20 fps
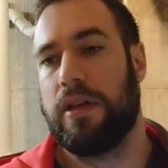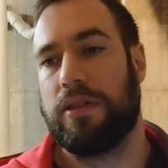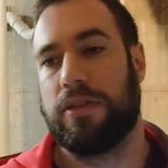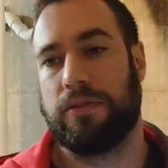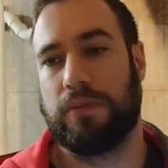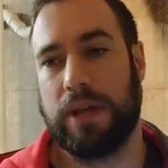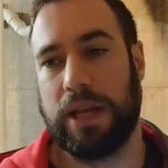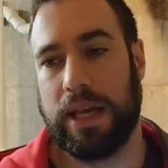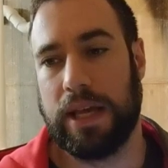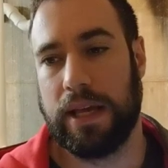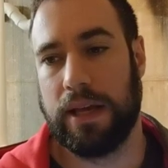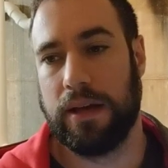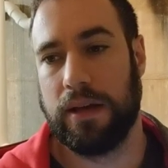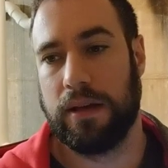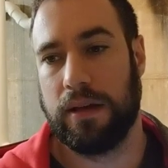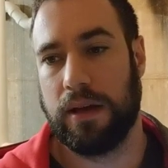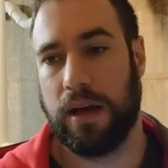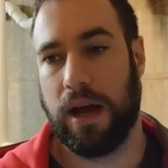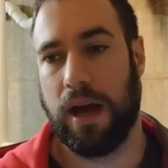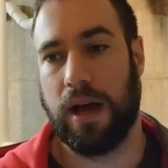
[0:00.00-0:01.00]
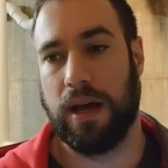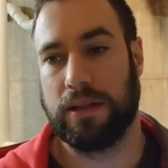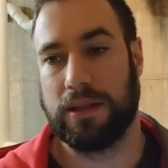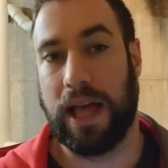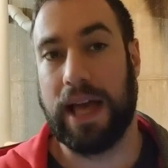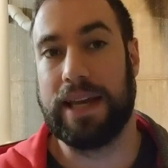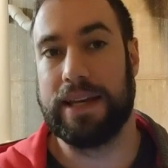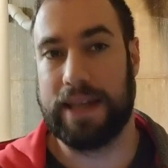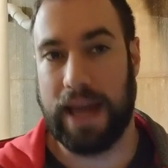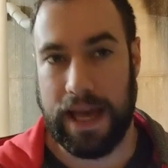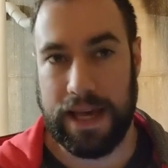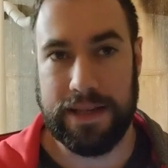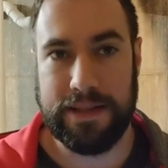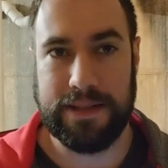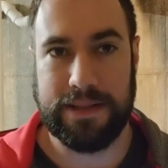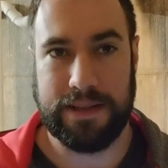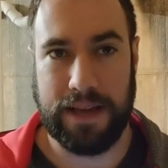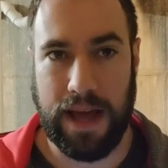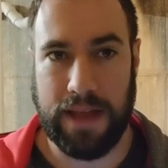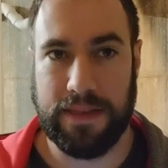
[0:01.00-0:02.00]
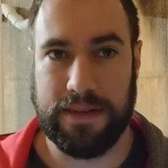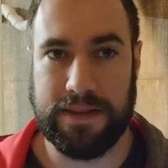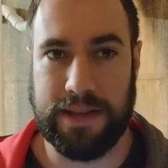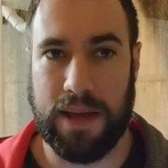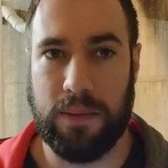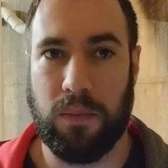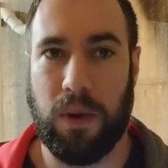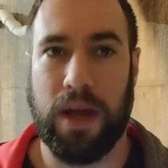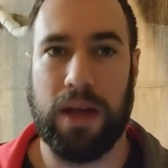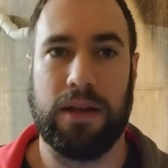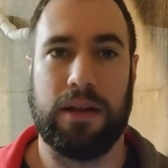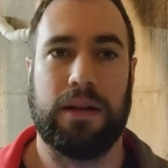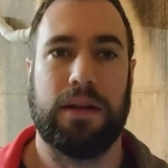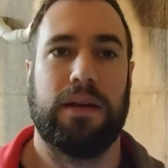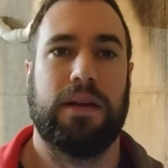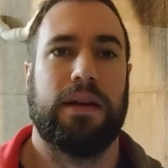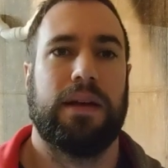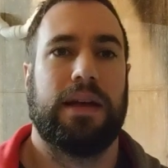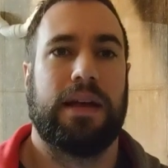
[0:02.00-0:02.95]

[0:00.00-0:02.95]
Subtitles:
three light days at the same weight,